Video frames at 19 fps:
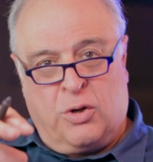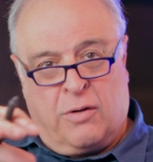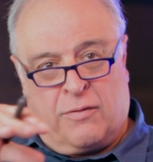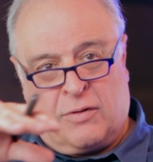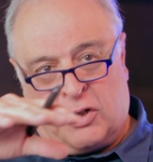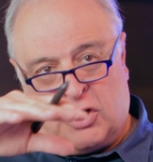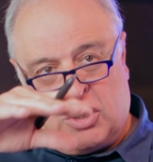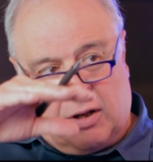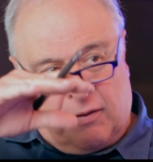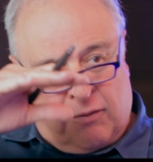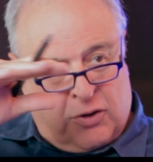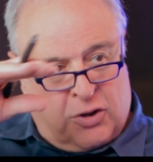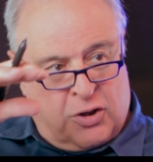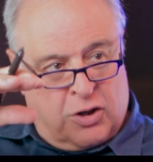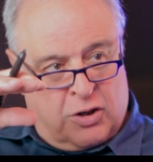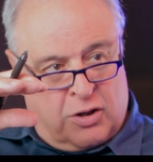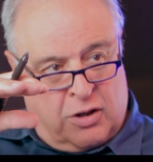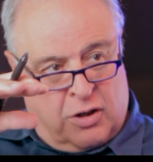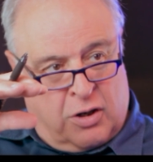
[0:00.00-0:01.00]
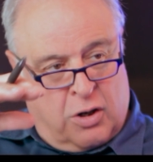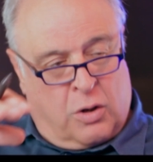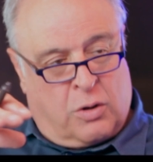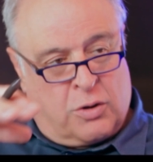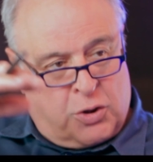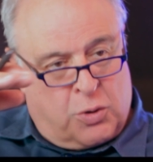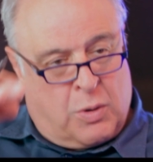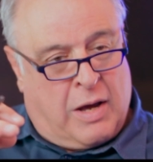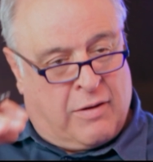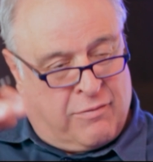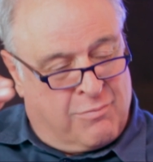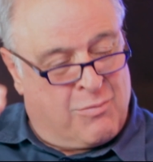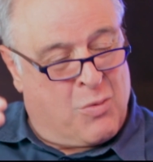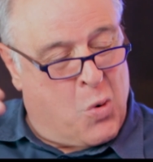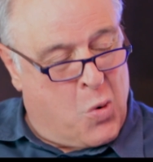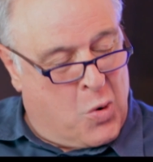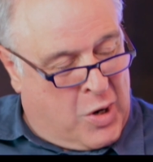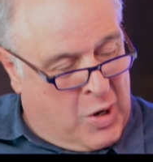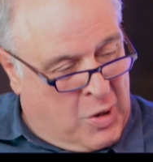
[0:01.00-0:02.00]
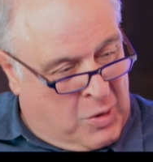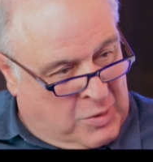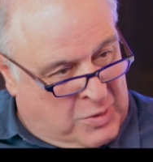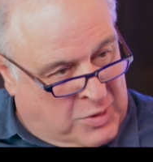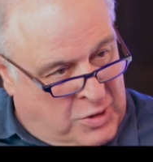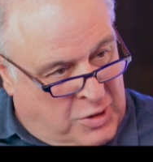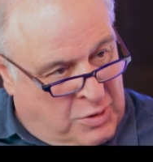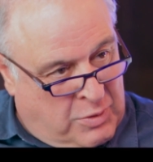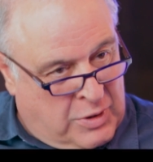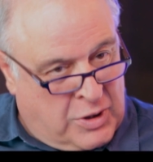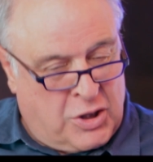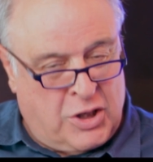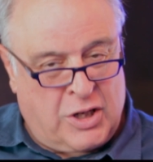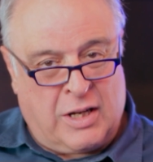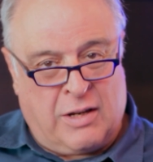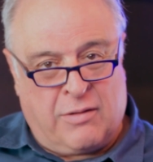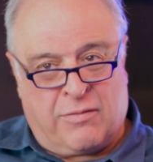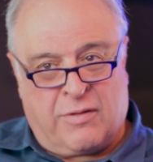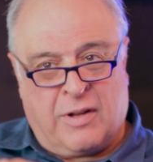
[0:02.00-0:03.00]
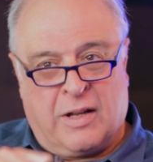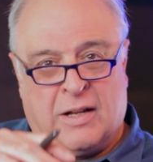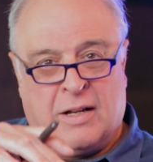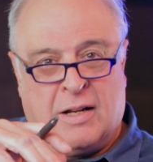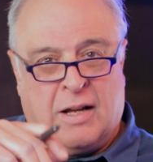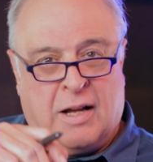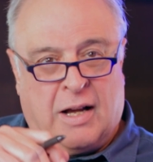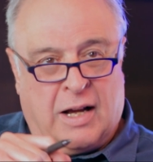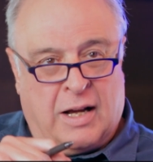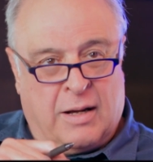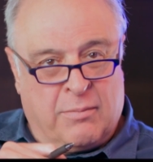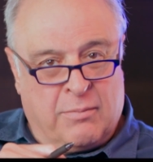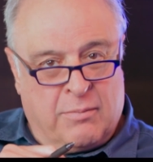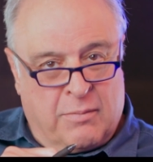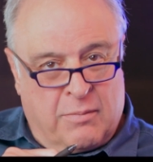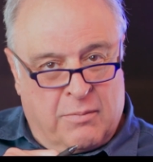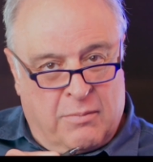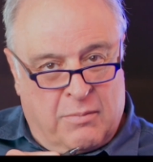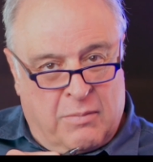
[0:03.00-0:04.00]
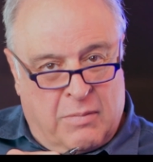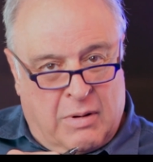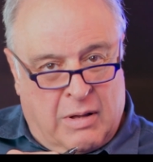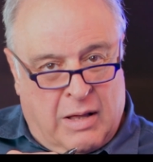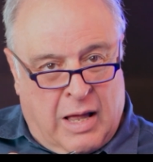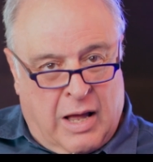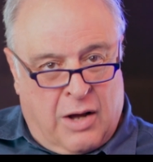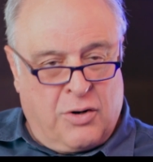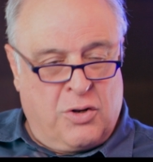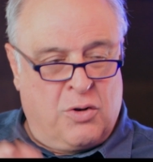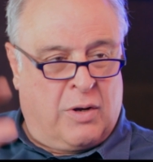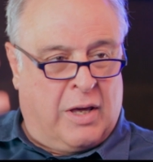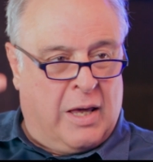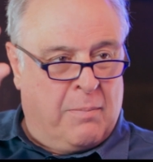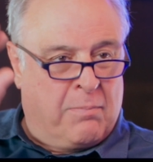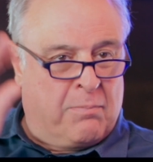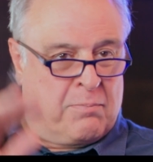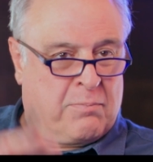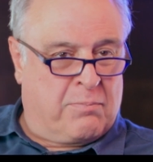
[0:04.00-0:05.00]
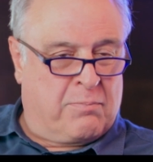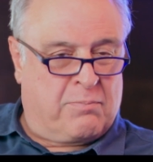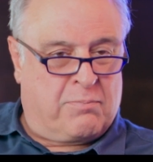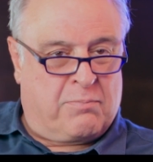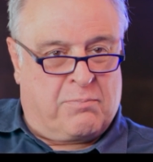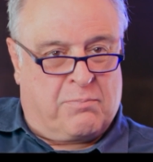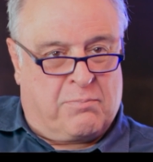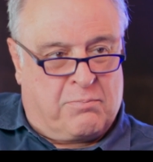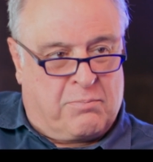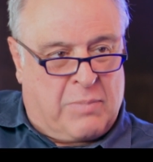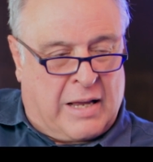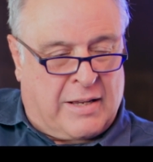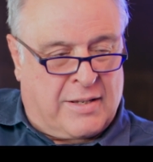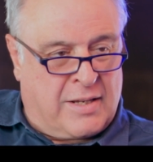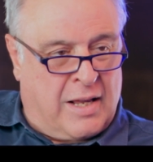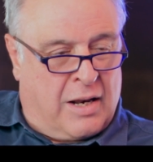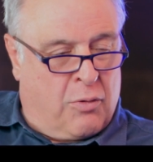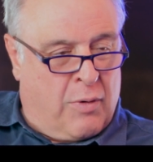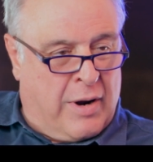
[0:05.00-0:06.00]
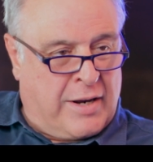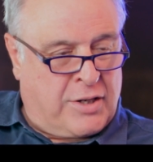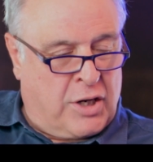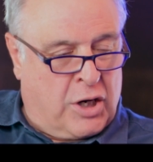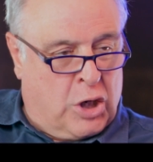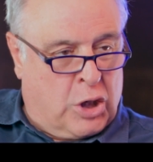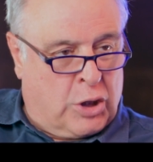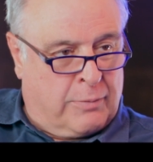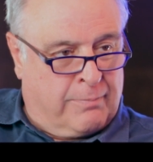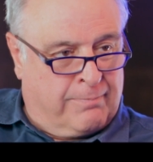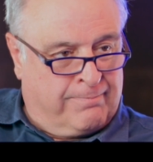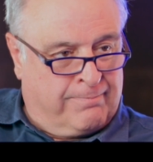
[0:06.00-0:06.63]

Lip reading: You have achieved certain goals, you have more goals to achieve. How do you keep accelerating on?